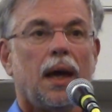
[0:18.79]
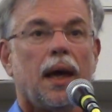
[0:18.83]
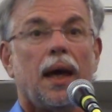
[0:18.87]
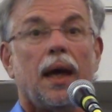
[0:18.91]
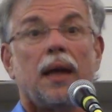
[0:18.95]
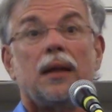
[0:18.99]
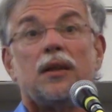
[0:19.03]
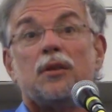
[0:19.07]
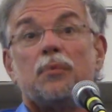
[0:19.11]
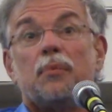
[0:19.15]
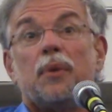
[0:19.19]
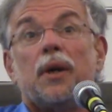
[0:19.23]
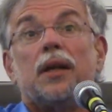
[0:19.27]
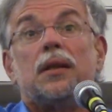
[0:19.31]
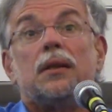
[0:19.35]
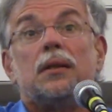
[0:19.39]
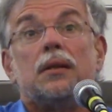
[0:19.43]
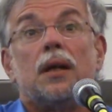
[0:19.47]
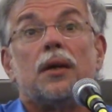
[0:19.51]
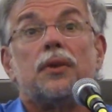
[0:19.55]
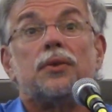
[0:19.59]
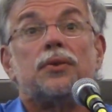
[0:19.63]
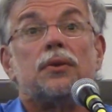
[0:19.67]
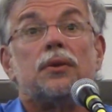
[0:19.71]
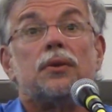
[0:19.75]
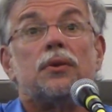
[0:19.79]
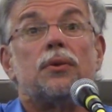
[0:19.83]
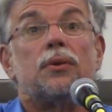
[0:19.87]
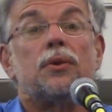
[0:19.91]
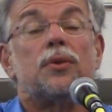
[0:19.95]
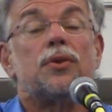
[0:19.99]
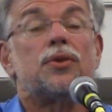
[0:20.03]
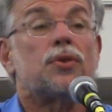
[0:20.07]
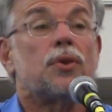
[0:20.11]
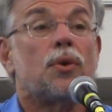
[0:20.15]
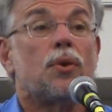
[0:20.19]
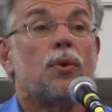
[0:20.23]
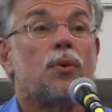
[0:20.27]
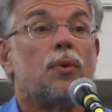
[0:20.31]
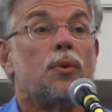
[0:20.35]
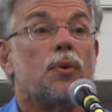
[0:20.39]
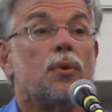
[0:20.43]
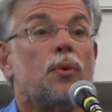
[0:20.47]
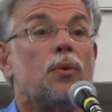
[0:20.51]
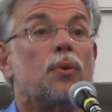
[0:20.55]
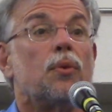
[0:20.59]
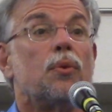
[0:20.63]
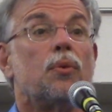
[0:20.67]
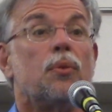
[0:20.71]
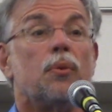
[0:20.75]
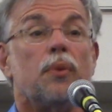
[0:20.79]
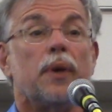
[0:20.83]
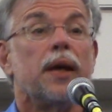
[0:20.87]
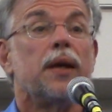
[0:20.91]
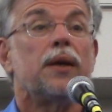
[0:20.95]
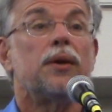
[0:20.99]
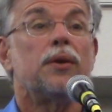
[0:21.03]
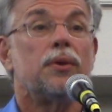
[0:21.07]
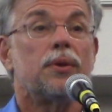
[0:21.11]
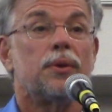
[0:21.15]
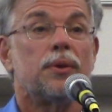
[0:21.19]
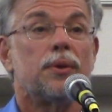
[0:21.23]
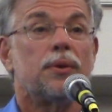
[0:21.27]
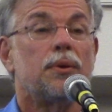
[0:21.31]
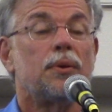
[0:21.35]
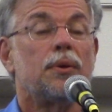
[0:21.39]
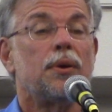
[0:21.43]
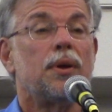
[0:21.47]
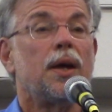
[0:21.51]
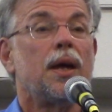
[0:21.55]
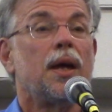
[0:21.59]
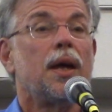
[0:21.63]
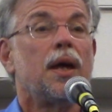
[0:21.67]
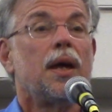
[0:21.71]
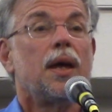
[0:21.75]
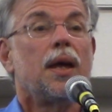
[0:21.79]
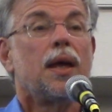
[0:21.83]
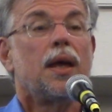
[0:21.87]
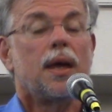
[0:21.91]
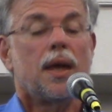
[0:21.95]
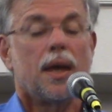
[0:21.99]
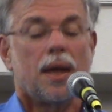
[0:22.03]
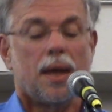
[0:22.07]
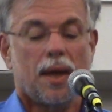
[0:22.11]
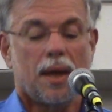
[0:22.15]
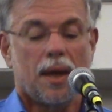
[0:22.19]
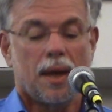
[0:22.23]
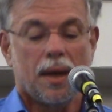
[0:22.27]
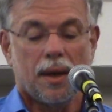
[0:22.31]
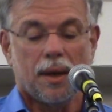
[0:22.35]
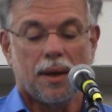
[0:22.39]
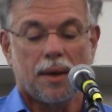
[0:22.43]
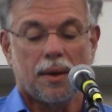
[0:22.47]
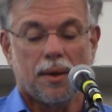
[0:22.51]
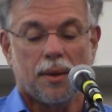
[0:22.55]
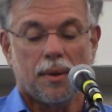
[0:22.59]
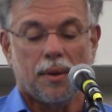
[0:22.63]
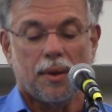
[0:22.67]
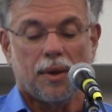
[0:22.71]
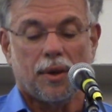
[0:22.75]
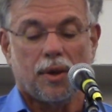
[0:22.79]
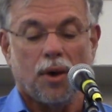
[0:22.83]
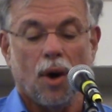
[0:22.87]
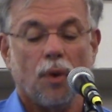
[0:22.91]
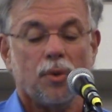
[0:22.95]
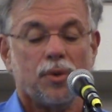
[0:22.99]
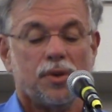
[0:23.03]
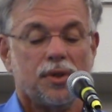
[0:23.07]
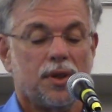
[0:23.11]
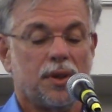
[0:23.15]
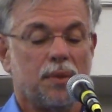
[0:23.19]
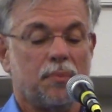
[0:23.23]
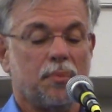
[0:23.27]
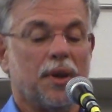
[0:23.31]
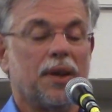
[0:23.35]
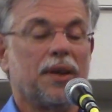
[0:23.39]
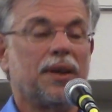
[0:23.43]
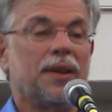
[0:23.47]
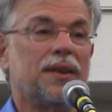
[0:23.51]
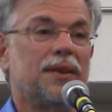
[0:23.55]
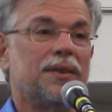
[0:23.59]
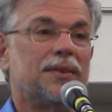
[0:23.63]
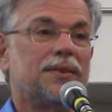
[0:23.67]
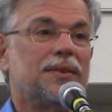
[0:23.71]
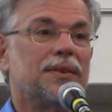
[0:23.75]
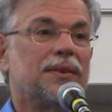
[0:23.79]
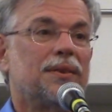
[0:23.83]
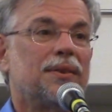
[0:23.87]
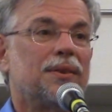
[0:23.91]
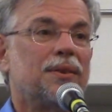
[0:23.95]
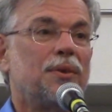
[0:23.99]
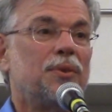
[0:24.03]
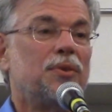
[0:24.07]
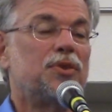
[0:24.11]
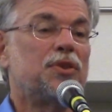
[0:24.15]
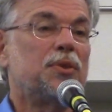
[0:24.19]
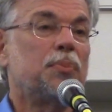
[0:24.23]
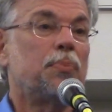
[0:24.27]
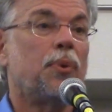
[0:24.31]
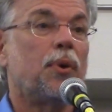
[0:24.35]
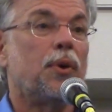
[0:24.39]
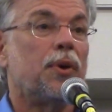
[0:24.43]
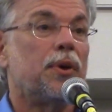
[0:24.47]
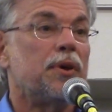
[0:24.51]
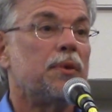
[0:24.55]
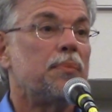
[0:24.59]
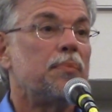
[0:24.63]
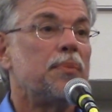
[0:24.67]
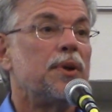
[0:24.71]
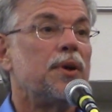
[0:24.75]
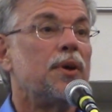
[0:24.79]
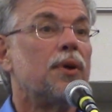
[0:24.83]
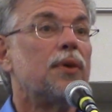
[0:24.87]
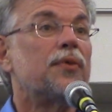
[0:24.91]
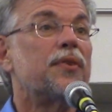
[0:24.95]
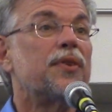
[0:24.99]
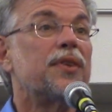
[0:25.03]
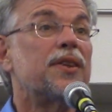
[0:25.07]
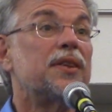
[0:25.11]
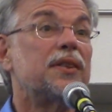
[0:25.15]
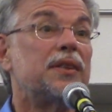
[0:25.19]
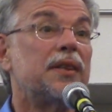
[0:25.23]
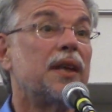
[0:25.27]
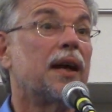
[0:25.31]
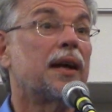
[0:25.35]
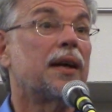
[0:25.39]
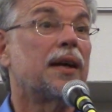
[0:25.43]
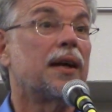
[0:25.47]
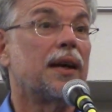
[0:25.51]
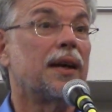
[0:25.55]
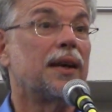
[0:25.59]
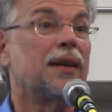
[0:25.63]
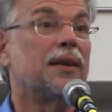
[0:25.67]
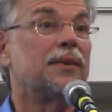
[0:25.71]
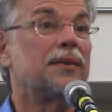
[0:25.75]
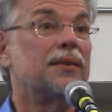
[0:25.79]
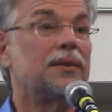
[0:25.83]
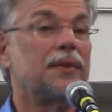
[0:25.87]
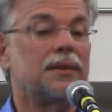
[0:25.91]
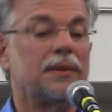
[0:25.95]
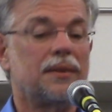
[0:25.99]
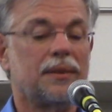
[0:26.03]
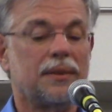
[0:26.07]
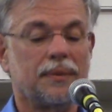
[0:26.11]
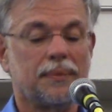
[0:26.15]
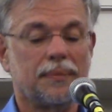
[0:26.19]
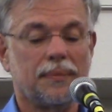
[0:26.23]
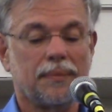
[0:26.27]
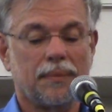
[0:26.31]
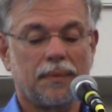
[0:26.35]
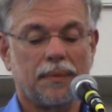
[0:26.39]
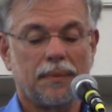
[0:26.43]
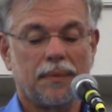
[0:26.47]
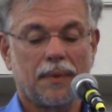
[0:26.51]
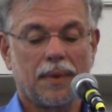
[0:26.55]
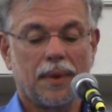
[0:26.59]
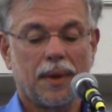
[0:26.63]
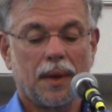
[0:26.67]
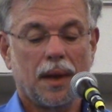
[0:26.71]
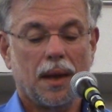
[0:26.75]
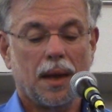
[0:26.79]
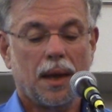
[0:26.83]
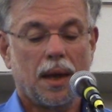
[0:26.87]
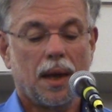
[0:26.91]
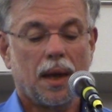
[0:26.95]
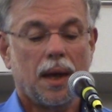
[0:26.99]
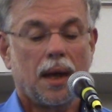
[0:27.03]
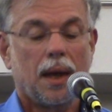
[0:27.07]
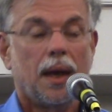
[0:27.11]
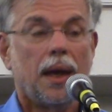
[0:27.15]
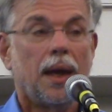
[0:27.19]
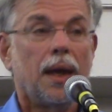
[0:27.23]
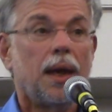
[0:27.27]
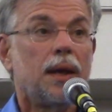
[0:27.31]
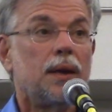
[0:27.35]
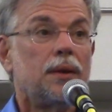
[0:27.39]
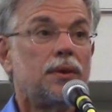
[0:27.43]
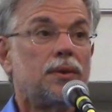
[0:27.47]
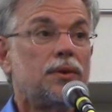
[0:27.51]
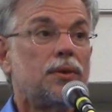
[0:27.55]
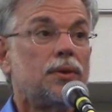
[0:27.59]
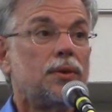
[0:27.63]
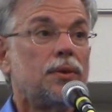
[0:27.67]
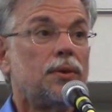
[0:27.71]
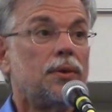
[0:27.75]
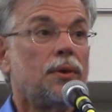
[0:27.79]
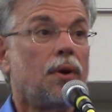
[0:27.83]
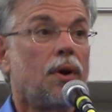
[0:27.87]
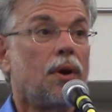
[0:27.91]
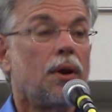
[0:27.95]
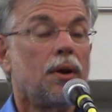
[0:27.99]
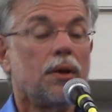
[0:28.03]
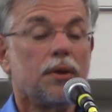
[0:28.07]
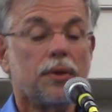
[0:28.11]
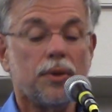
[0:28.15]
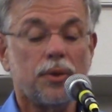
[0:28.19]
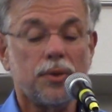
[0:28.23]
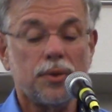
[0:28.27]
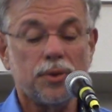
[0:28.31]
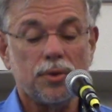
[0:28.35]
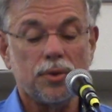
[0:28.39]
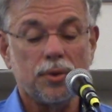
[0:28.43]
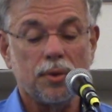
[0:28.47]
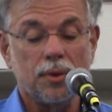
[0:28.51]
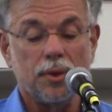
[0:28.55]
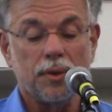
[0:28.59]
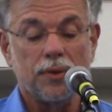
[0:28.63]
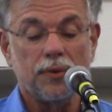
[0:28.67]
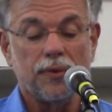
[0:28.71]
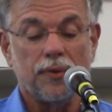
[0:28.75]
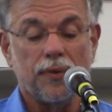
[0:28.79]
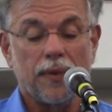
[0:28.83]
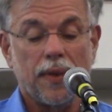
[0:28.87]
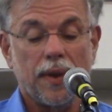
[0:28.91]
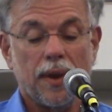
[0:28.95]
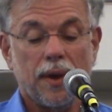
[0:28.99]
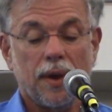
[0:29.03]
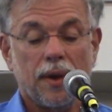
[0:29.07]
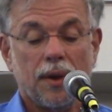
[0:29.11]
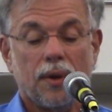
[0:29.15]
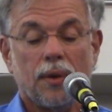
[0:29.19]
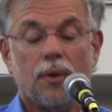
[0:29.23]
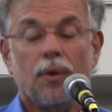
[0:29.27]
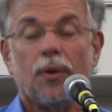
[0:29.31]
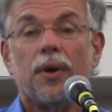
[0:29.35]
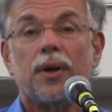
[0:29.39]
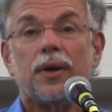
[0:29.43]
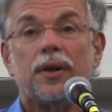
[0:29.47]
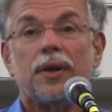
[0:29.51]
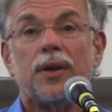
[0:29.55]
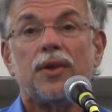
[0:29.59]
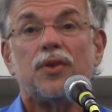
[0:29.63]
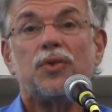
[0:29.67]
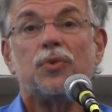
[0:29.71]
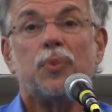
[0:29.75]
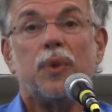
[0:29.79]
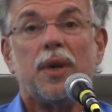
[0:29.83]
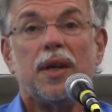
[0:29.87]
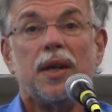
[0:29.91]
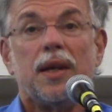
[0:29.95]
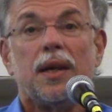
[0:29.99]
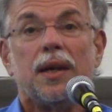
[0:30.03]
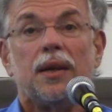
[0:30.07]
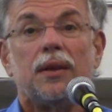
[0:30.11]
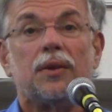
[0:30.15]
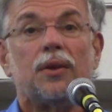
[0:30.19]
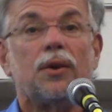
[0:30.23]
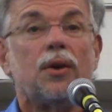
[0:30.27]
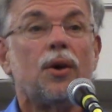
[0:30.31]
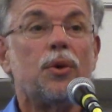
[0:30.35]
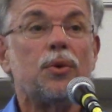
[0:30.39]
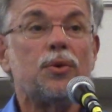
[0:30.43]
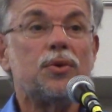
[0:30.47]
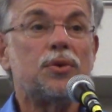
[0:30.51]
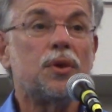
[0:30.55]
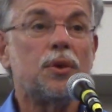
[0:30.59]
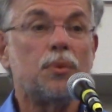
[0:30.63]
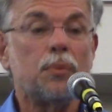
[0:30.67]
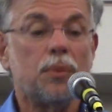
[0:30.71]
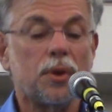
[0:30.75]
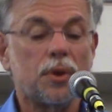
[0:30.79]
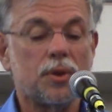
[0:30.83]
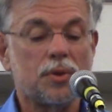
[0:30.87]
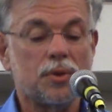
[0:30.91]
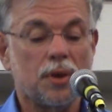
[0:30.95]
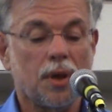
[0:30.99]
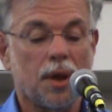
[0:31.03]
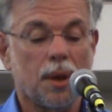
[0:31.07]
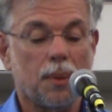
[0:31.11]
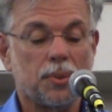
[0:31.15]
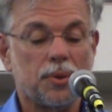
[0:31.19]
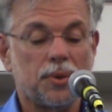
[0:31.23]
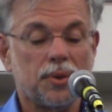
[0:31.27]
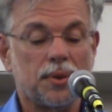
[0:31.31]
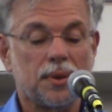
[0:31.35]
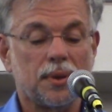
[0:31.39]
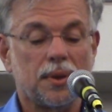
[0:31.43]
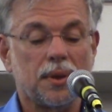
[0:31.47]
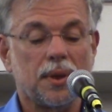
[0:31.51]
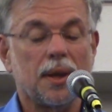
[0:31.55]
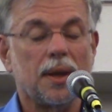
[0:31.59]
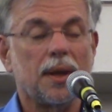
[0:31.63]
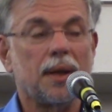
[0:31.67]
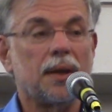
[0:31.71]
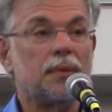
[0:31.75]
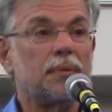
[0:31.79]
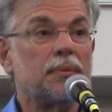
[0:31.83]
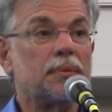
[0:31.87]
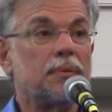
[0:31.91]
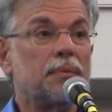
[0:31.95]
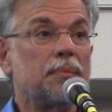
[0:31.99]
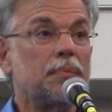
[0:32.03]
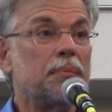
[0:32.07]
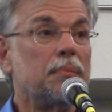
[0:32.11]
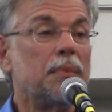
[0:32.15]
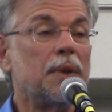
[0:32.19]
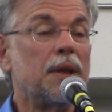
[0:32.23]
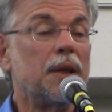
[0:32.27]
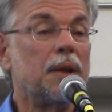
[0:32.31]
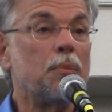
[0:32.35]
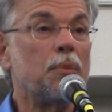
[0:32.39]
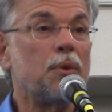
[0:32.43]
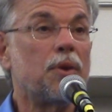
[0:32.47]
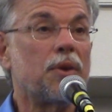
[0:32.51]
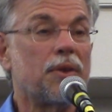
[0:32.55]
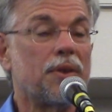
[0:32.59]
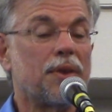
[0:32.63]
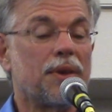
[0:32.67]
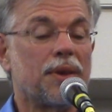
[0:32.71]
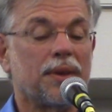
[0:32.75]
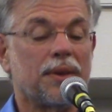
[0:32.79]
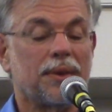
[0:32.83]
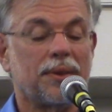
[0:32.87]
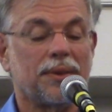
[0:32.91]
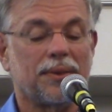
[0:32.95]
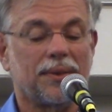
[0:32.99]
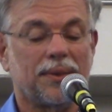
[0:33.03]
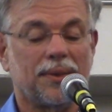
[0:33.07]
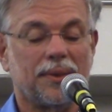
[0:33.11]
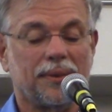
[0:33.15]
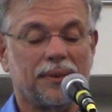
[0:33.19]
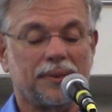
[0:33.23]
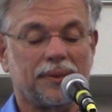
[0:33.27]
And to my dozen or so regular coaching buddies who supported me over the decades, and to all those who have organized weekend coaching workshops and many more things.